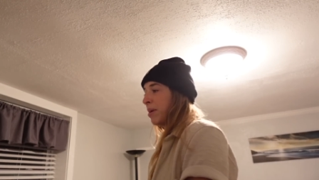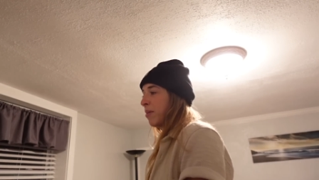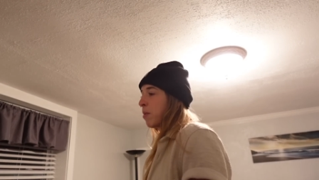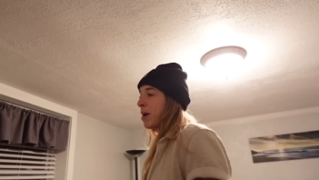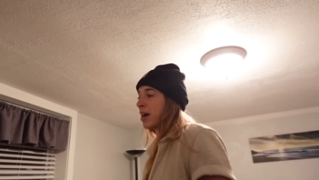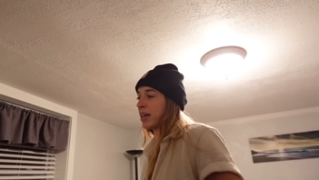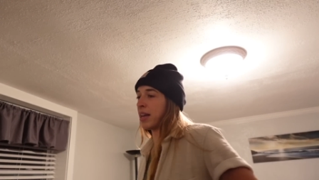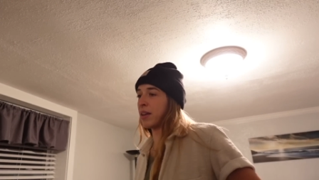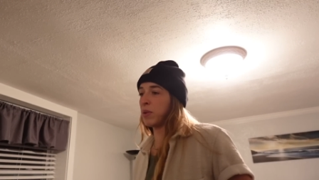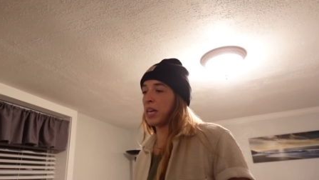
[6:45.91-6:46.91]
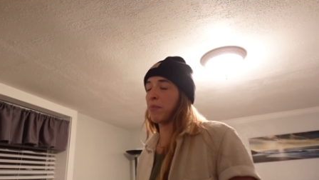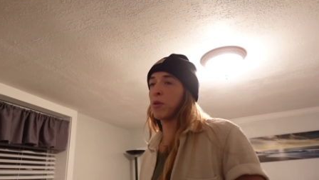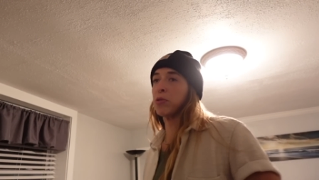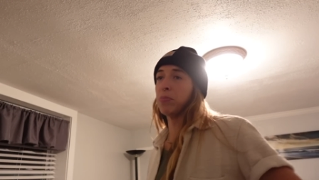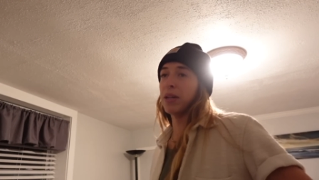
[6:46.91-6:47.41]
but we're back and we came
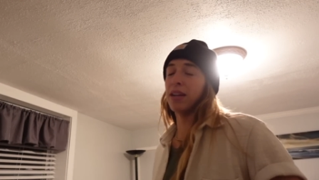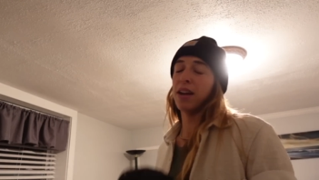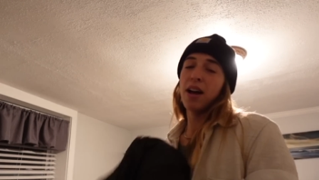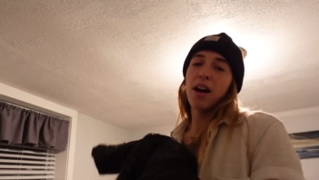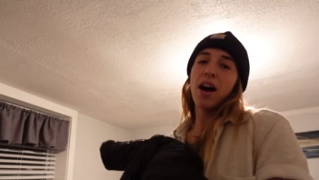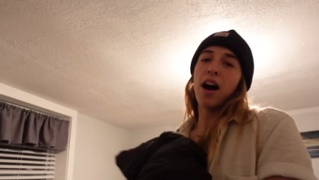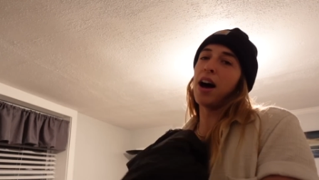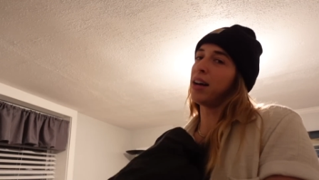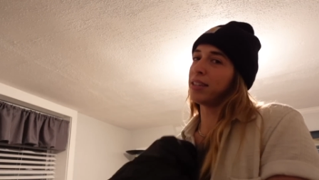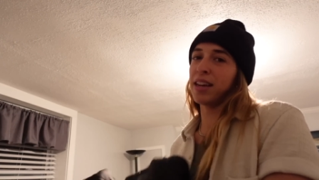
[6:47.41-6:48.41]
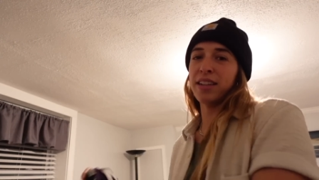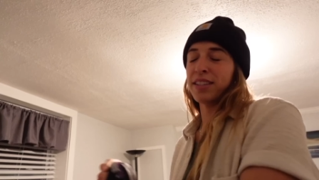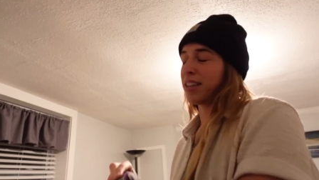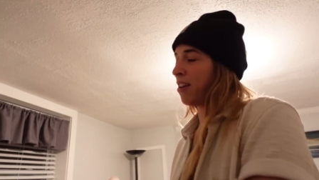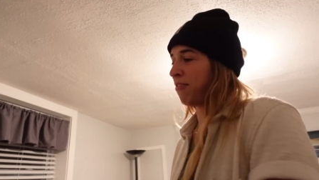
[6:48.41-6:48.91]
home to play Hot
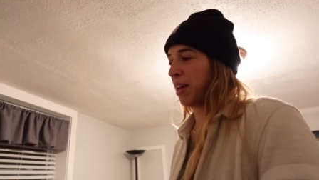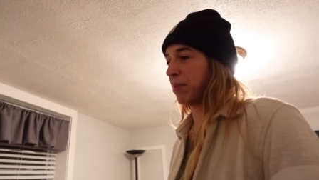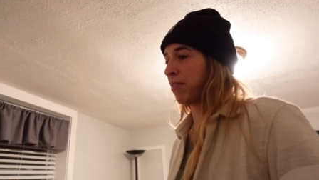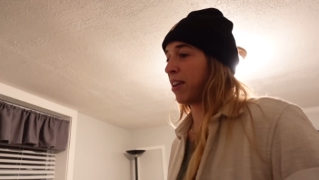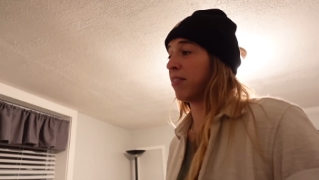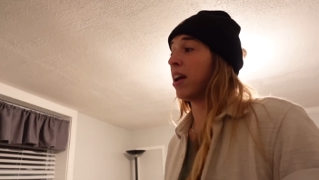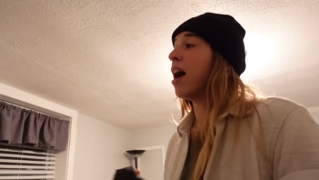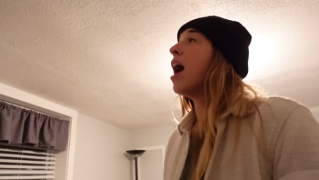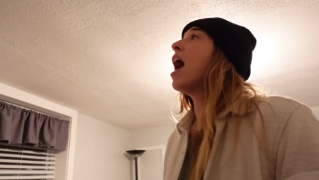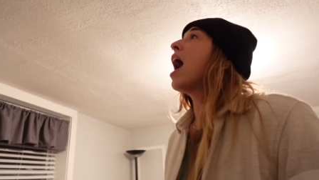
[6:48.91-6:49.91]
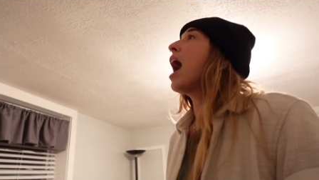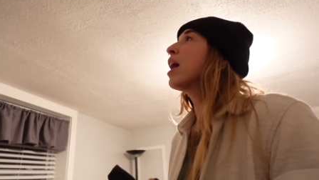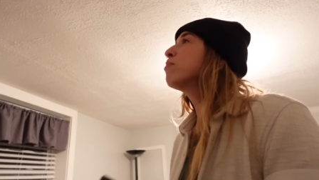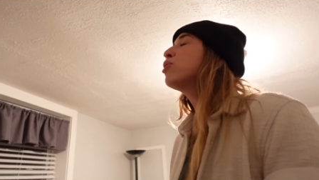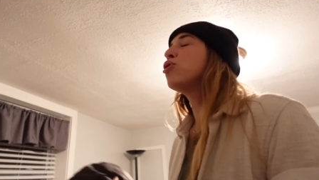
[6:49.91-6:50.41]
Dice, a family favorite.
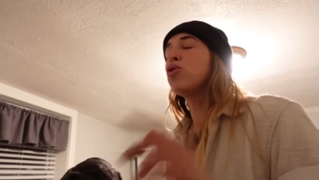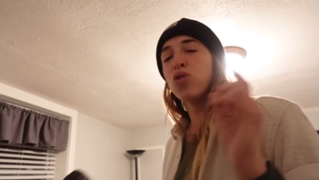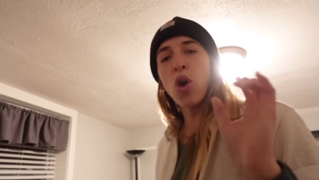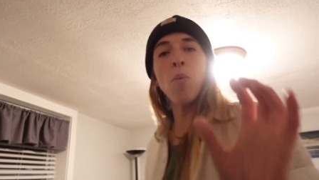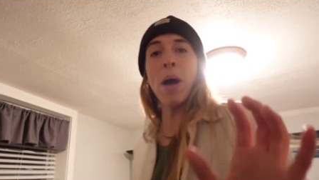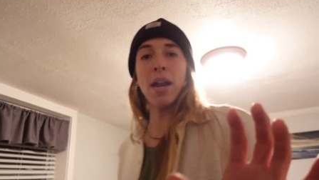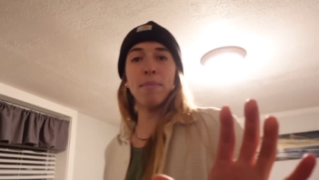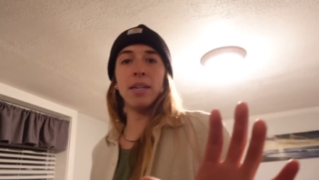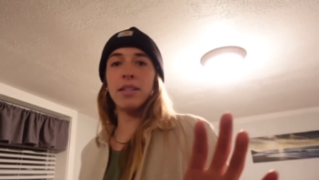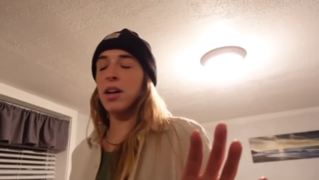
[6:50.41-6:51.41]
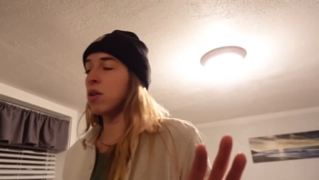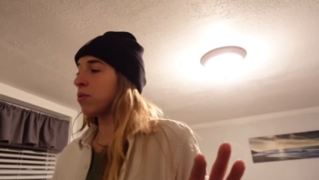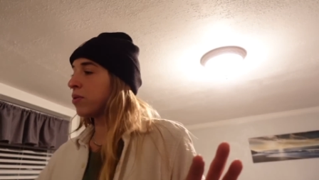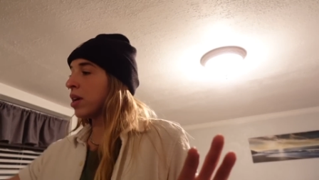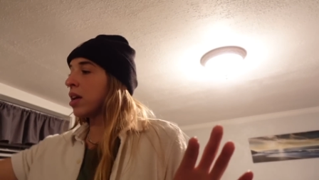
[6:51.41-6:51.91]
I'm so mad at
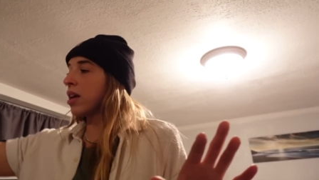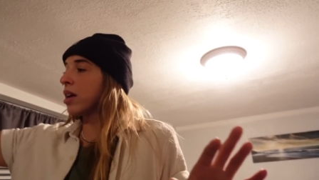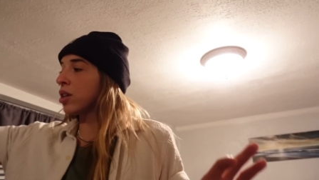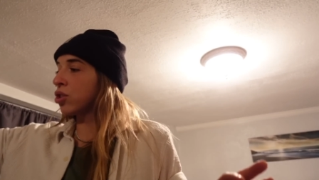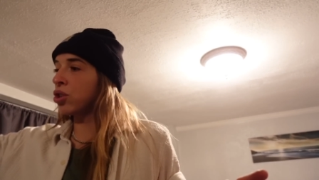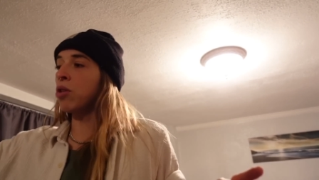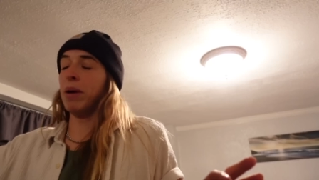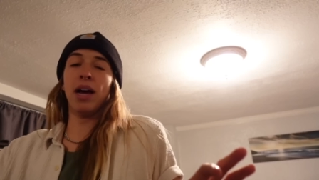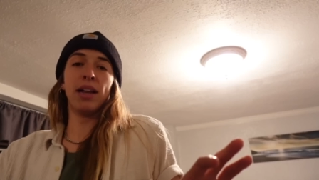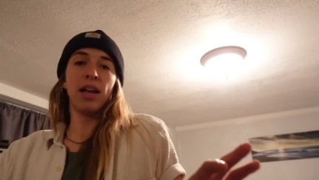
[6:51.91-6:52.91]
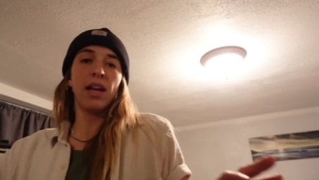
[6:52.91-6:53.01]
myself. So mad.